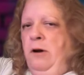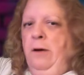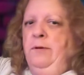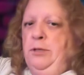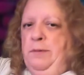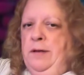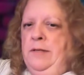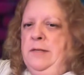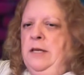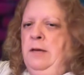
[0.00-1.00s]
garbage
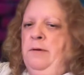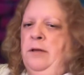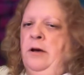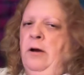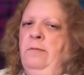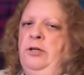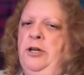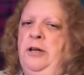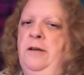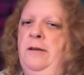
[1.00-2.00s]
bins that you put the garbage in.